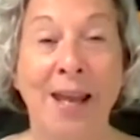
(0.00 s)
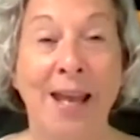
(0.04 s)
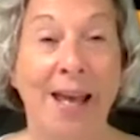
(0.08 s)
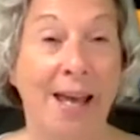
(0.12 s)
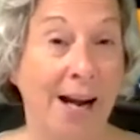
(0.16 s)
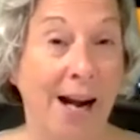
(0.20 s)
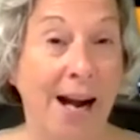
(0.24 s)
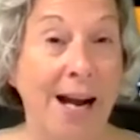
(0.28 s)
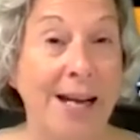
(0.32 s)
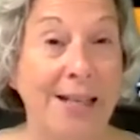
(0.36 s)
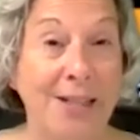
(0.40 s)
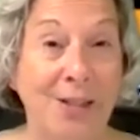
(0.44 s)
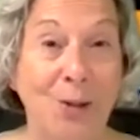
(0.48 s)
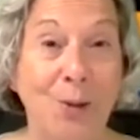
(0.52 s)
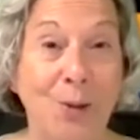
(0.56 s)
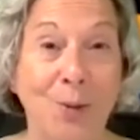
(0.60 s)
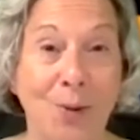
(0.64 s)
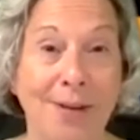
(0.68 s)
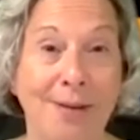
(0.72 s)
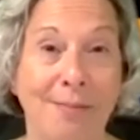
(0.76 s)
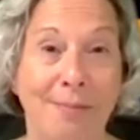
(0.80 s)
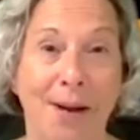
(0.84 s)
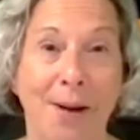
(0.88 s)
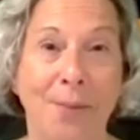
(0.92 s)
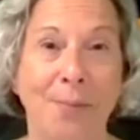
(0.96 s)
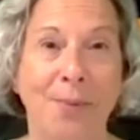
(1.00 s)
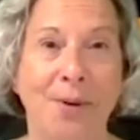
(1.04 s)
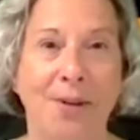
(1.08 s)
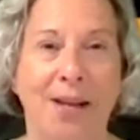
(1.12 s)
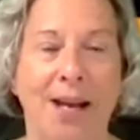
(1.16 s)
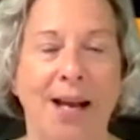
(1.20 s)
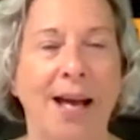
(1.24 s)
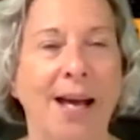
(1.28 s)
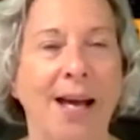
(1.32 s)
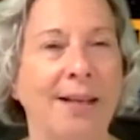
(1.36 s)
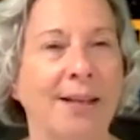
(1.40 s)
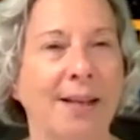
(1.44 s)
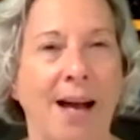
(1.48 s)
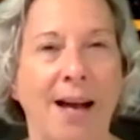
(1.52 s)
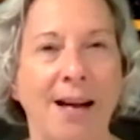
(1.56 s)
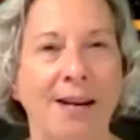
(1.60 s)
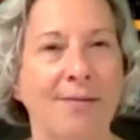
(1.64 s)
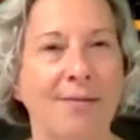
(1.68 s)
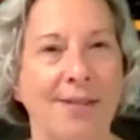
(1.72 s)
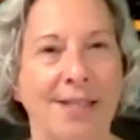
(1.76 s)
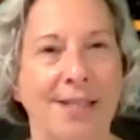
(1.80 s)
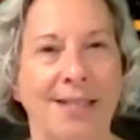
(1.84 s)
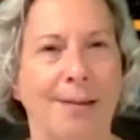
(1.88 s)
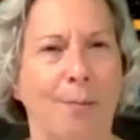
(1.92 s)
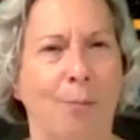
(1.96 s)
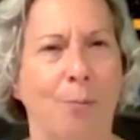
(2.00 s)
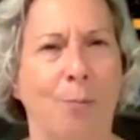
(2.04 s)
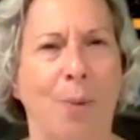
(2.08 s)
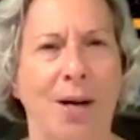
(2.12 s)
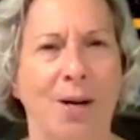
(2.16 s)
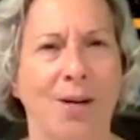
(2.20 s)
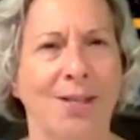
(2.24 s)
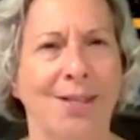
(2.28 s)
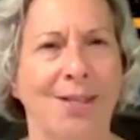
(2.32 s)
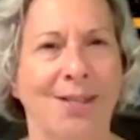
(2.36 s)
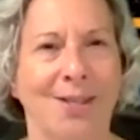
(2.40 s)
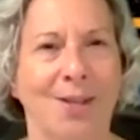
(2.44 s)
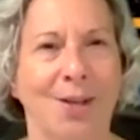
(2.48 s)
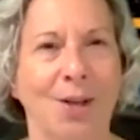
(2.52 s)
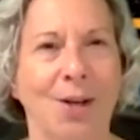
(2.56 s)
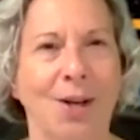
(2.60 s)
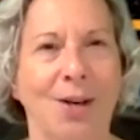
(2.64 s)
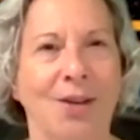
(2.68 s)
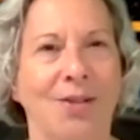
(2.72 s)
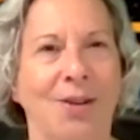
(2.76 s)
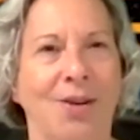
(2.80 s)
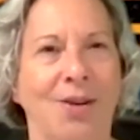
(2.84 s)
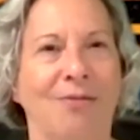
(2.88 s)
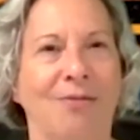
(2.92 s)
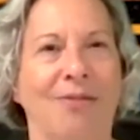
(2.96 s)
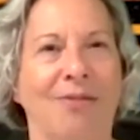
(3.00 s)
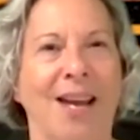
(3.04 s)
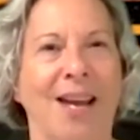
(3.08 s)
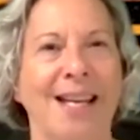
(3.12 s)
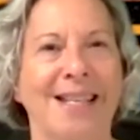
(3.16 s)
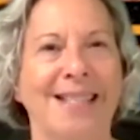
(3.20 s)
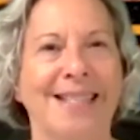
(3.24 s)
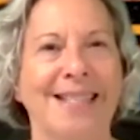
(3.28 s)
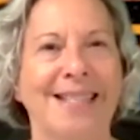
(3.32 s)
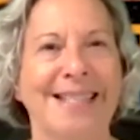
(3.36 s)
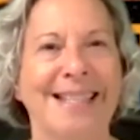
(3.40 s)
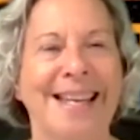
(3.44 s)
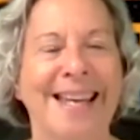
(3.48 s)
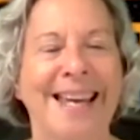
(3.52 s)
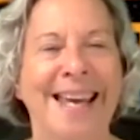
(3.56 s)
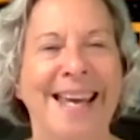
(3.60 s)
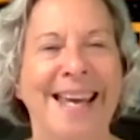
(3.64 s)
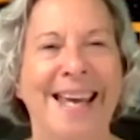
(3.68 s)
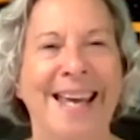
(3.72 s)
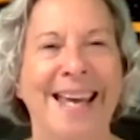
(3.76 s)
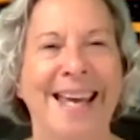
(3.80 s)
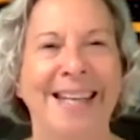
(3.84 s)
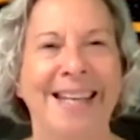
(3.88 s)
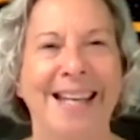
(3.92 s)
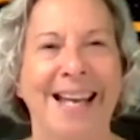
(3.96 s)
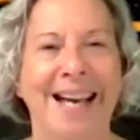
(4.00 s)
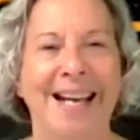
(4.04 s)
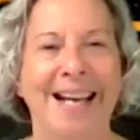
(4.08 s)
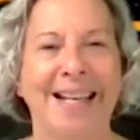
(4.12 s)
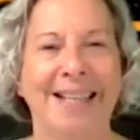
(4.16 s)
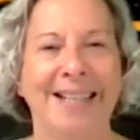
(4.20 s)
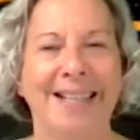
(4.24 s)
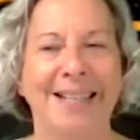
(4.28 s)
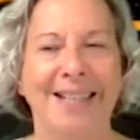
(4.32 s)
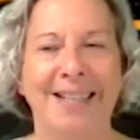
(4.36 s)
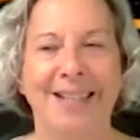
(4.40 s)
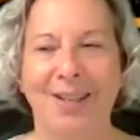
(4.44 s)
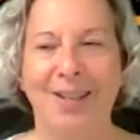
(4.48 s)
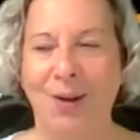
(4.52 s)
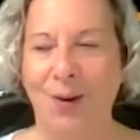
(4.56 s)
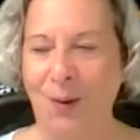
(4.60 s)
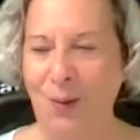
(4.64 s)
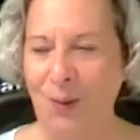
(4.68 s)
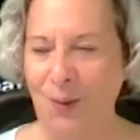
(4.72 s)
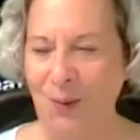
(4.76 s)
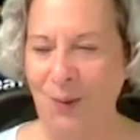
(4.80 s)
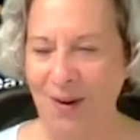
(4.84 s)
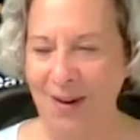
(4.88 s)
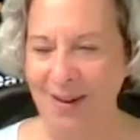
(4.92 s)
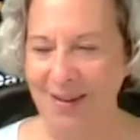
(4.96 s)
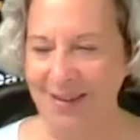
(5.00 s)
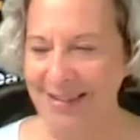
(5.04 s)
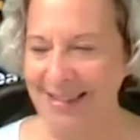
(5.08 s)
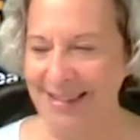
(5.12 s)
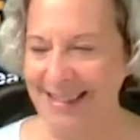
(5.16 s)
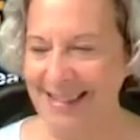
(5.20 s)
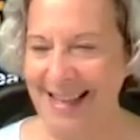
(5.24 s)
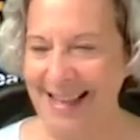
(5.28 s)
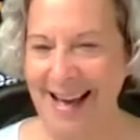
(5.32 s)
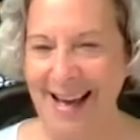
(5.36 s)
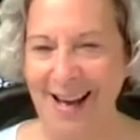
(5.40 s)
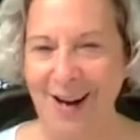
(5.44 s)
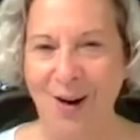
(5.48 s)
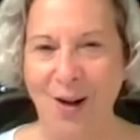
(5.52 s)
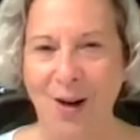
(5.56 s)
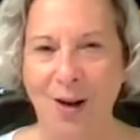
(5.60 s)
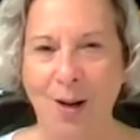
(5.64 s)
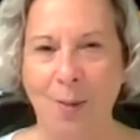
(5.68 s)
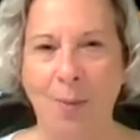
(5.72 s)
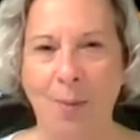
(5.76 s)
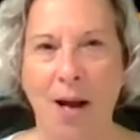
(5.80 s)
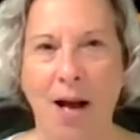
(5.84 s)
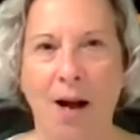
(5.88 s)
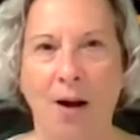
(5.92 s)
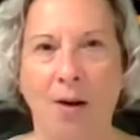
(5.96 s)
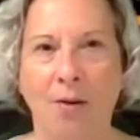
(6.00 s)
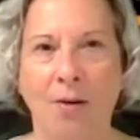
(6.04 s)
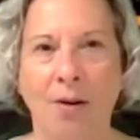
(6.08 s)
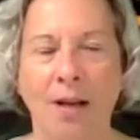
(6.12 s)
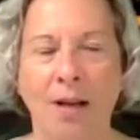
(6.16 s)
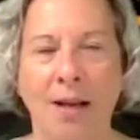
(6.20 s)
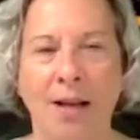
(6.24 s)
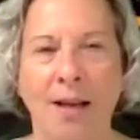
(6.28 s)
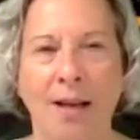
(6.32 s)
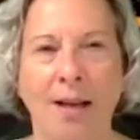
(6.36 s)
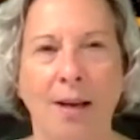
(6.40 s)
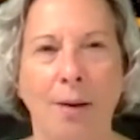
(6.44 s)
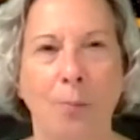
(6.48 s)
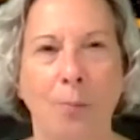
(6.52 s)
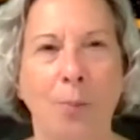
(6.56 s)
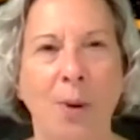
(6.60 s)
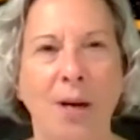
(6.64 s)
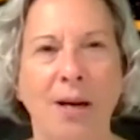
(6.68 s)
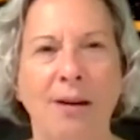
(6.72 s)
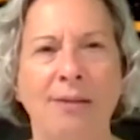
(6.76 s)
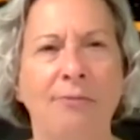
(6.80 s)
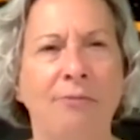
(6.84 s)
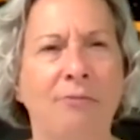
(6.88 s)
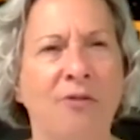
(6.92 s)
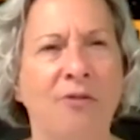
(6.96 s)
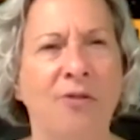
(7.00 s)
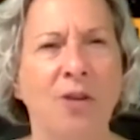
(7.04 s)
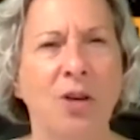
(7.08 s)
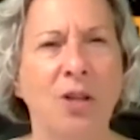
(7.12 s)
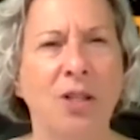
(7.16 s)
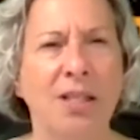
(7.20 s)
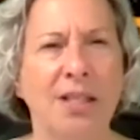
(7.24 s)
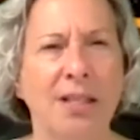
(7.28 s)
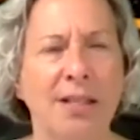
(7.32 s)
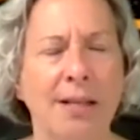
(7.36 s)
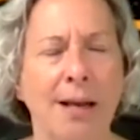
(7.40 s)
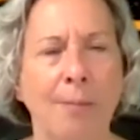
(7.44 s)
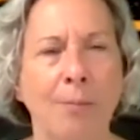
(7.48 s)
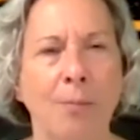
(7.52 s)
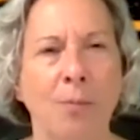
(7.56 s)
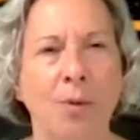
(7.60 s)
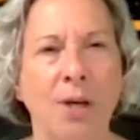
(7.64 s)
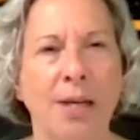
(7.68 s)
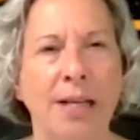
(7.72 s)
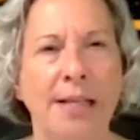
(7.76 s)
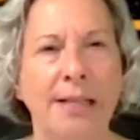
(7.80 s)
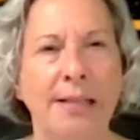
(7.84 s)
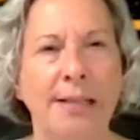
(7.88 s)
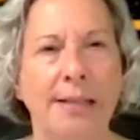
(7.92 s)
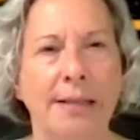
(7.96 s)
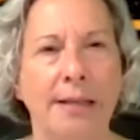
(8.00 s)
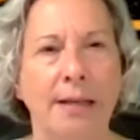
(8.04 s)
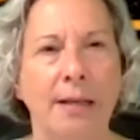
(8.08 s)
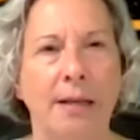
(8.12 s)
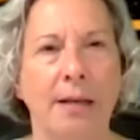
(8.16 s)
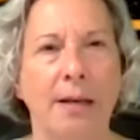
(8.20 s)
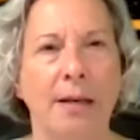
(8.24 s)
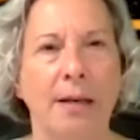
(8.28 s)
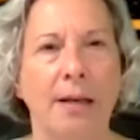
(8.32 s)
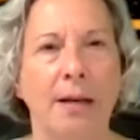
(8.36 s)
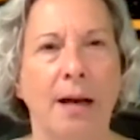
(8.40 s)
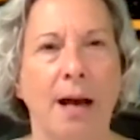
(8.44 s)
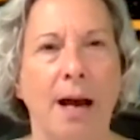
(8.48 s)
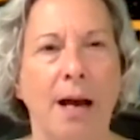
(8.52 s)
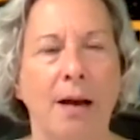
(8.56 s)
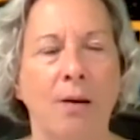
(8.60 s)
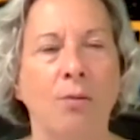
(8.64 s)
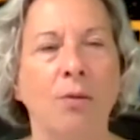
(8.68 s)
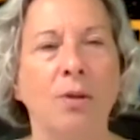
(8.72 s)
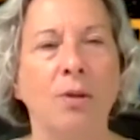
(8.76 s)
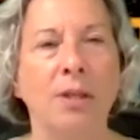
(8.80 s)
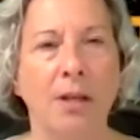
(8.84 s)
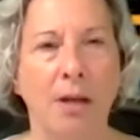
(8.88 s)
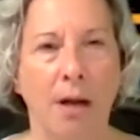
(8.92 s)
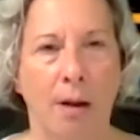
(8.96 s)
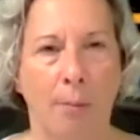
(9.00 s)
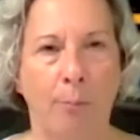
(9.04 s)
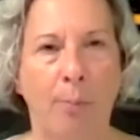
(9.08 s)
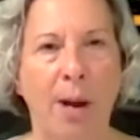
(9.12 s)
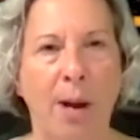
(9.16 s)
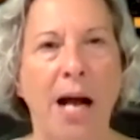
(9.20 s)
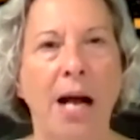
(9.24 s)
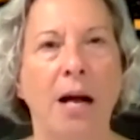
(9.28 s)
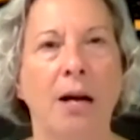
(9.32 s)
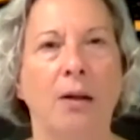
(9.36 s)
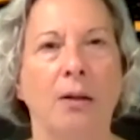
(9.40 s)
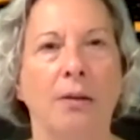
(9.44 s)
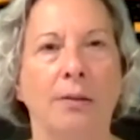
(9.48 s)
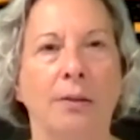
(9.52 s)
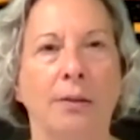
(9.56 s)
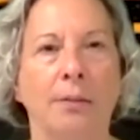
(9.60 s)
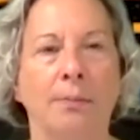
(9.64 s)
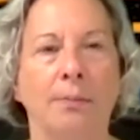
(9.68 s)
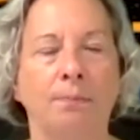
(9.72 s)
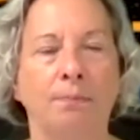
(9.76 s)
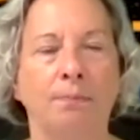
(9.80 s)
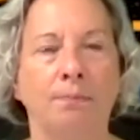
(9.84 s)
And I do remember they had kind of this embarrassed look on their face. Like, what was that all about? But for some reason, I was compelled.